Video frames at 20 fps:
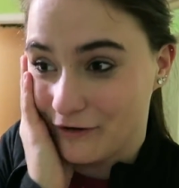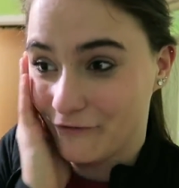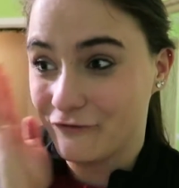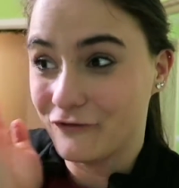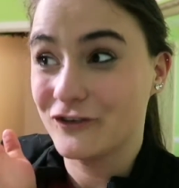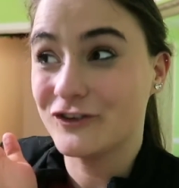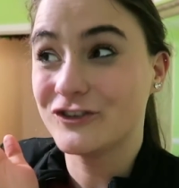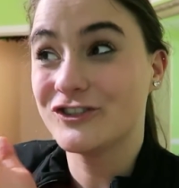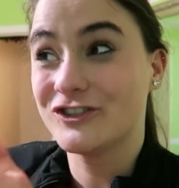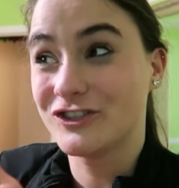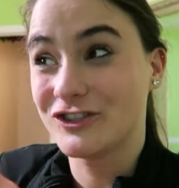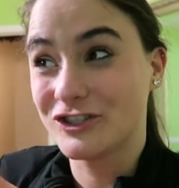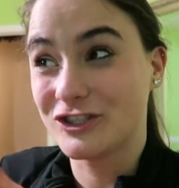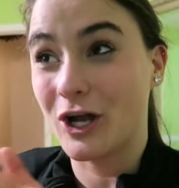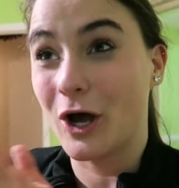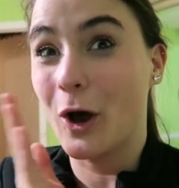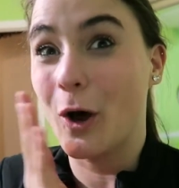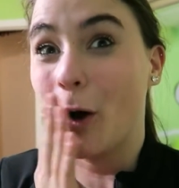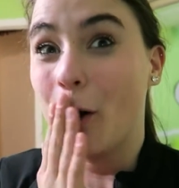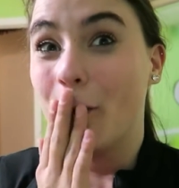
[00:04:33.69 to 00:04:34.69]
it for
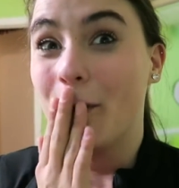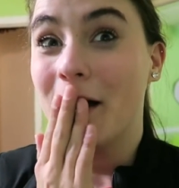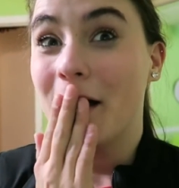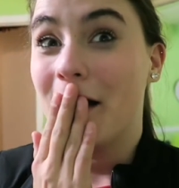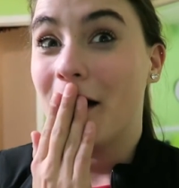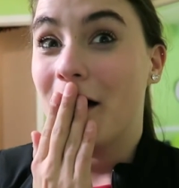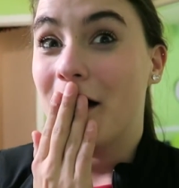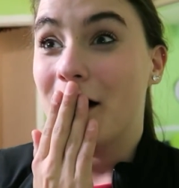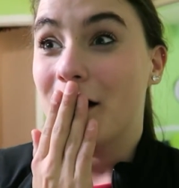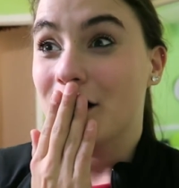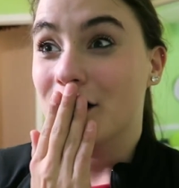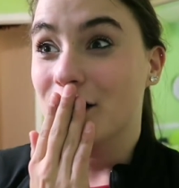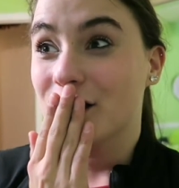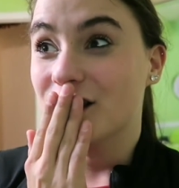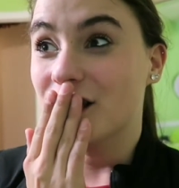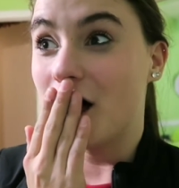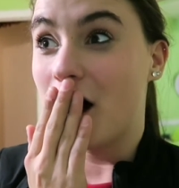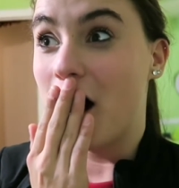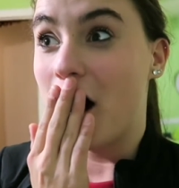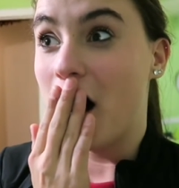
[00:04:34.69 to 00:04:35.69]
so
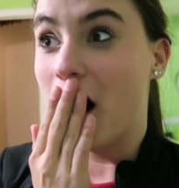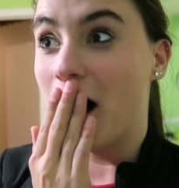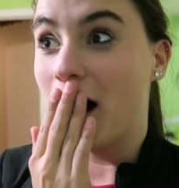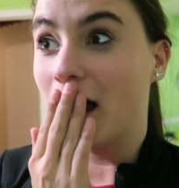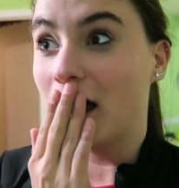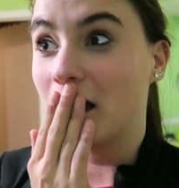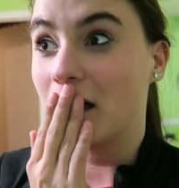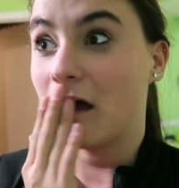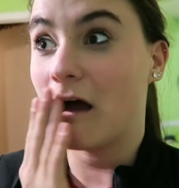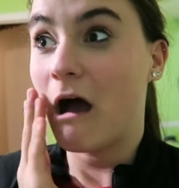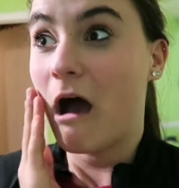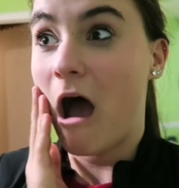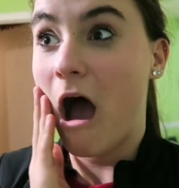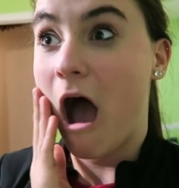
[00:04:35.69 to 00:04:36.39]
long.